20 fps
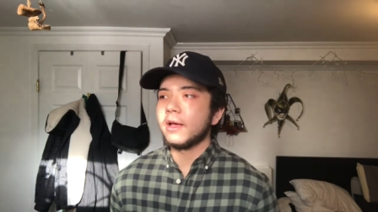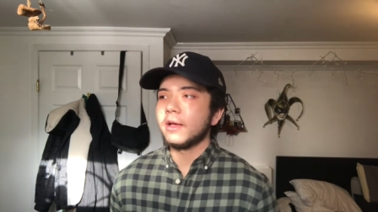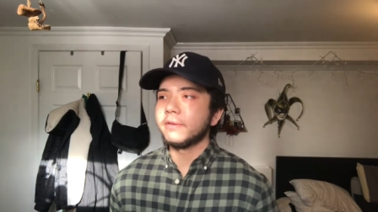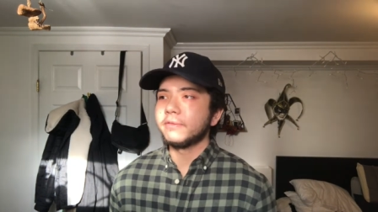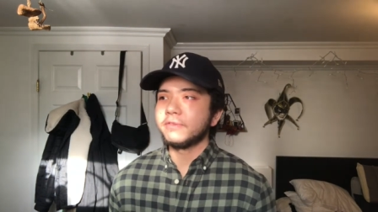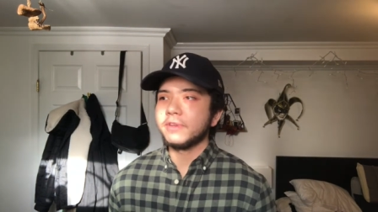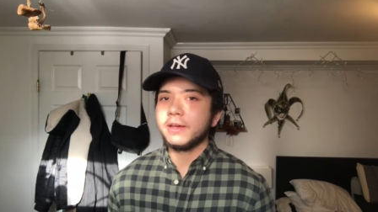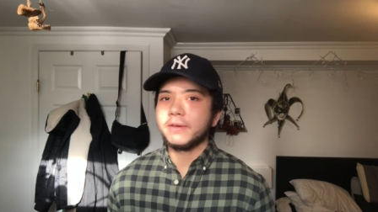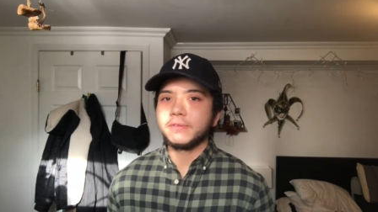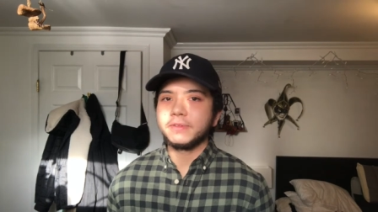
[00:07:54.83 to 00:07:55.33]

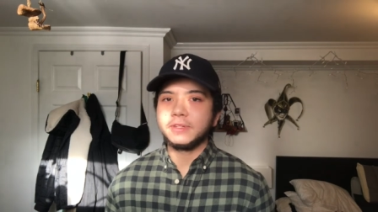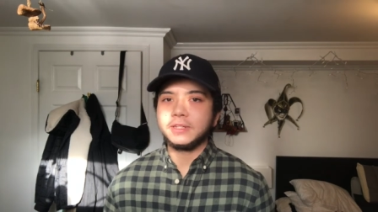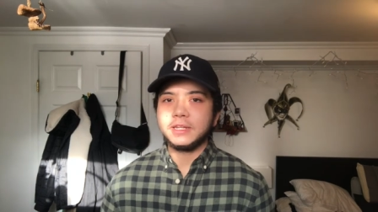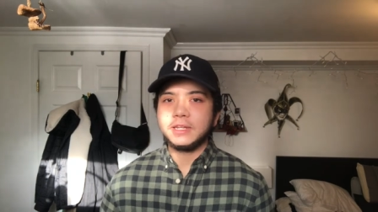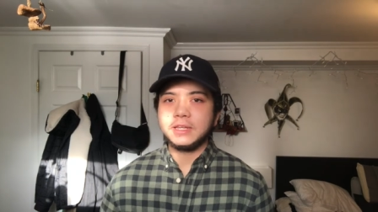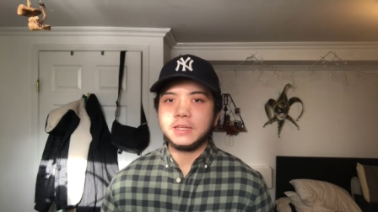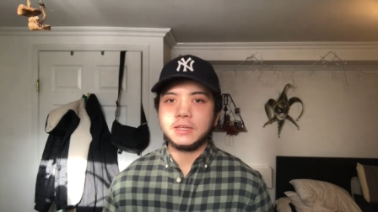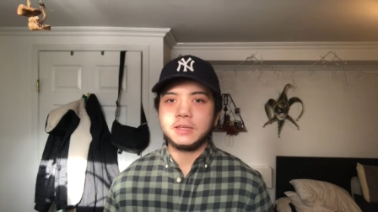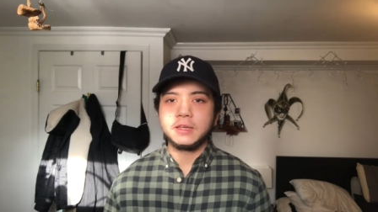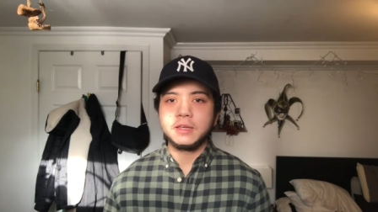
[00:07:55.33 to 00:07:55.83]
If you have
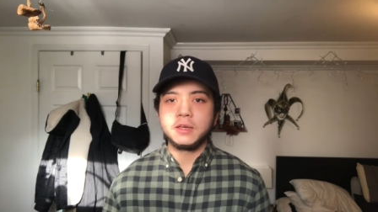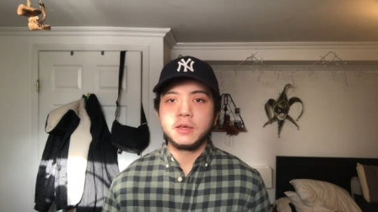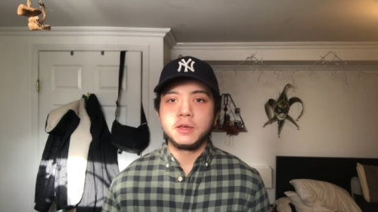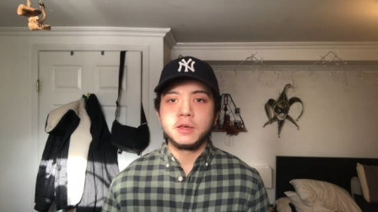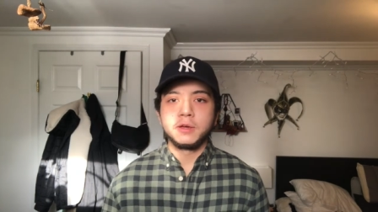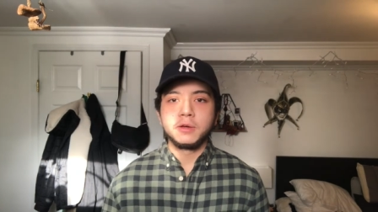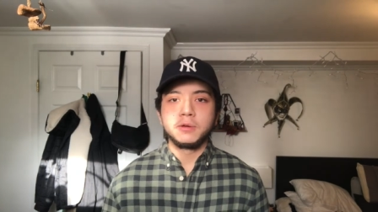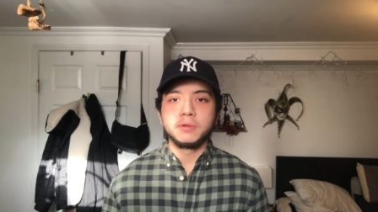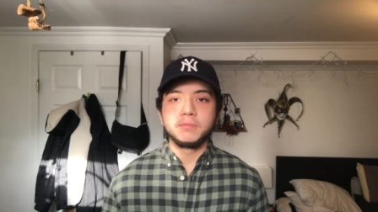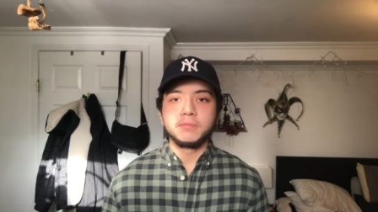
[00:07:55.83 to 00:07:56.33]
any
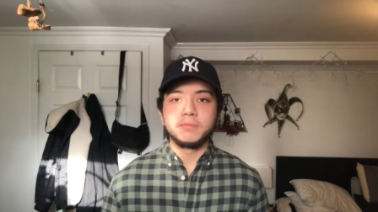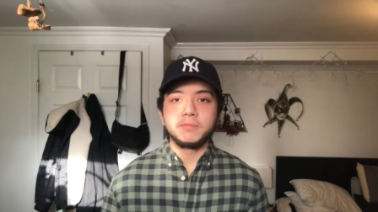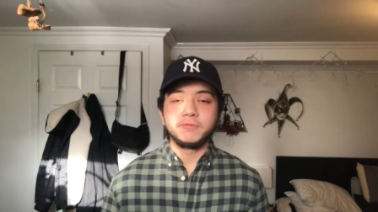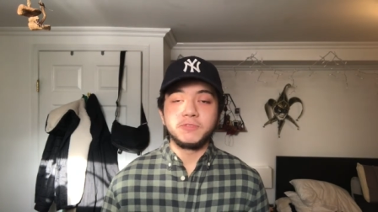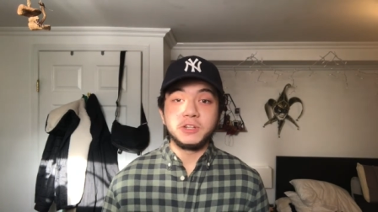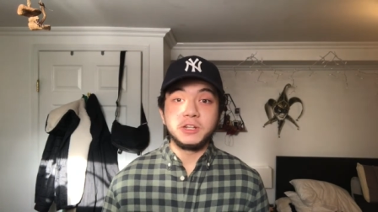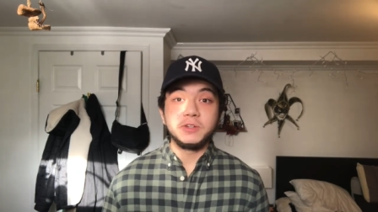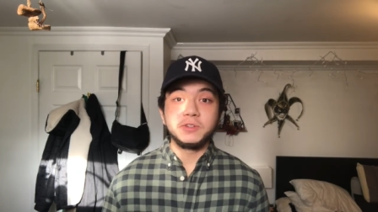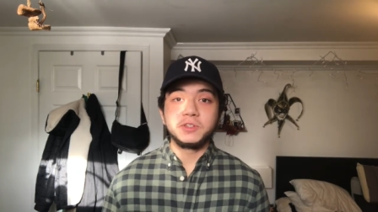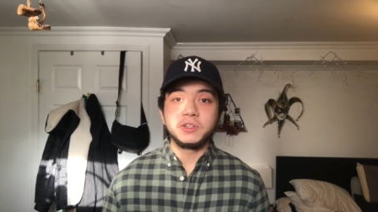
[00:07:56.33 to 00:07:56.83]

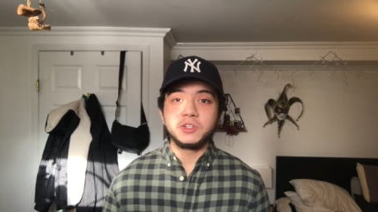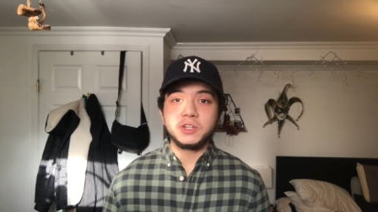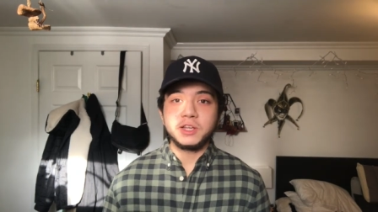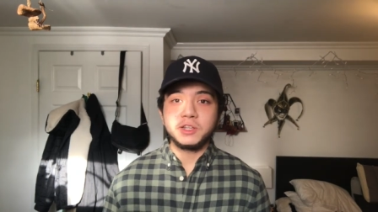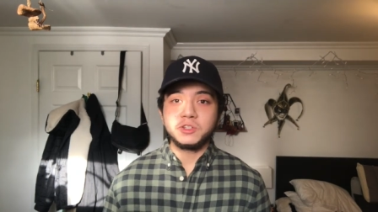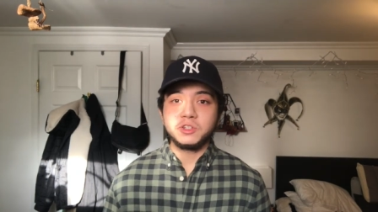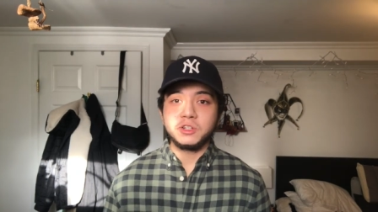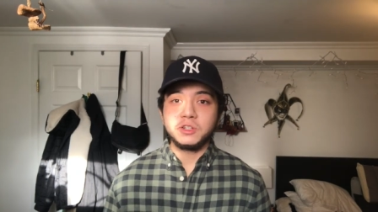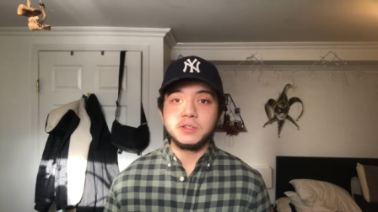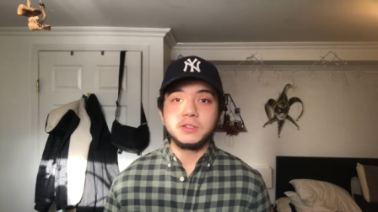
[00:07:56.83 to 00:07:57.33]
video
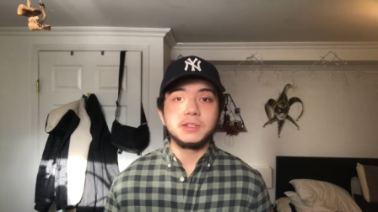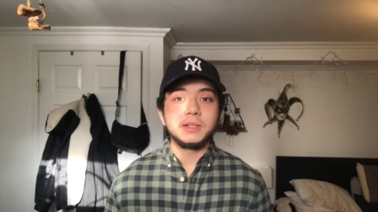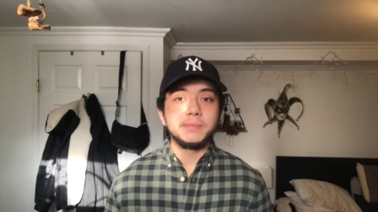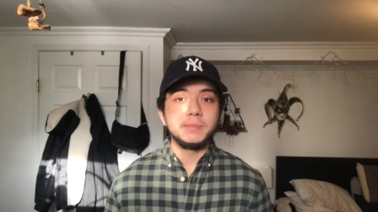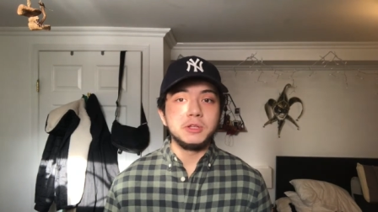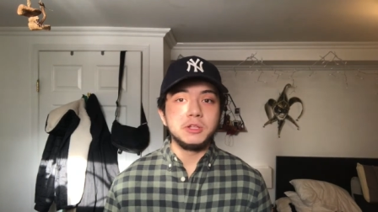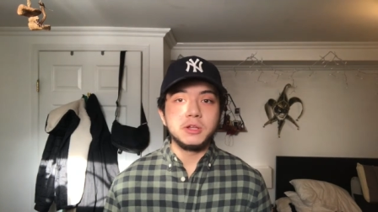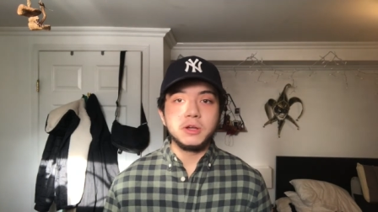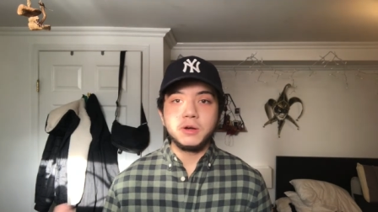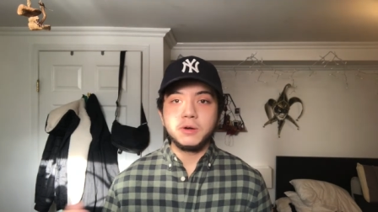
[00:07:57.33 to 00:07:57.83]
suggestions, let
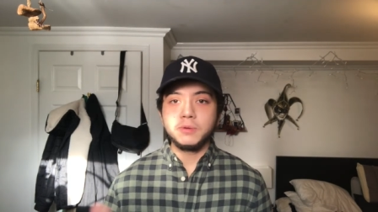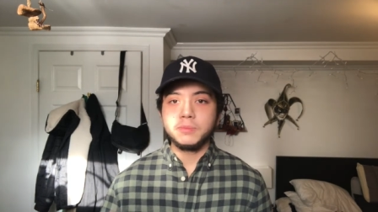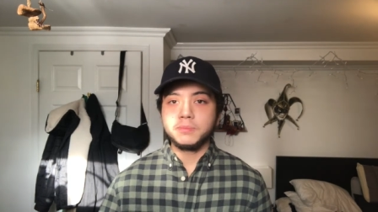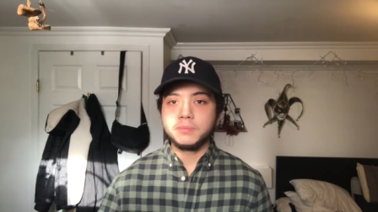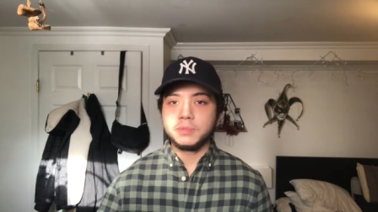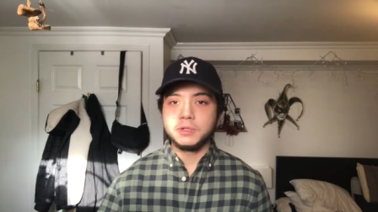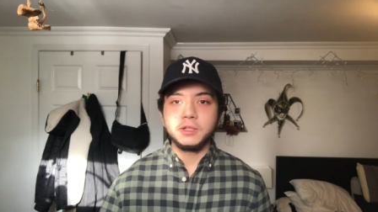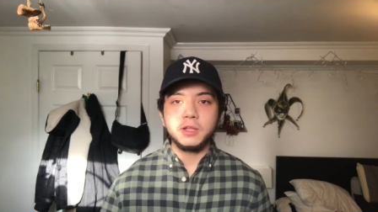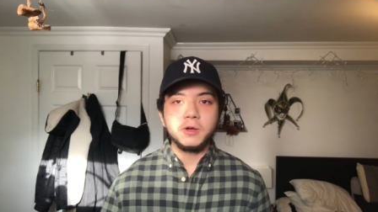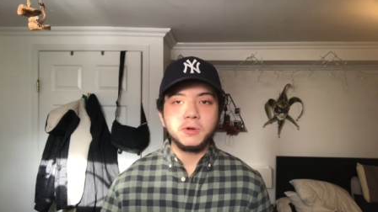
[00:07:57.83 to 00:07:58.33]
me know
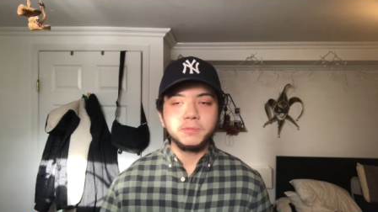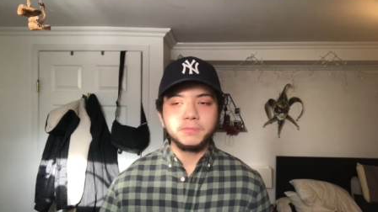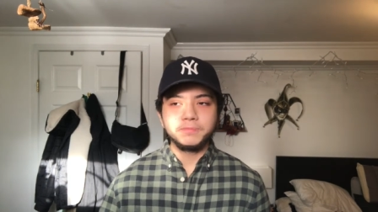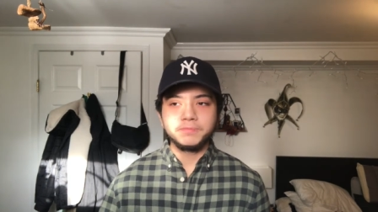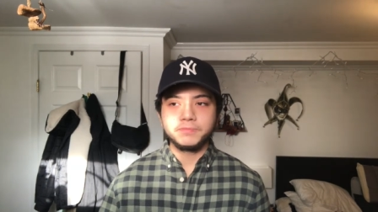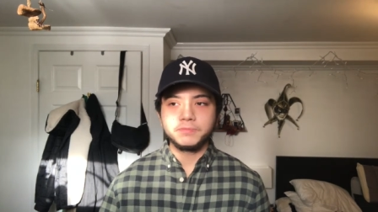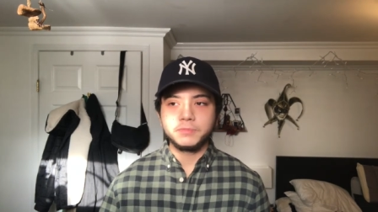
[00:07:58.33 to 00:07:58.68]
below.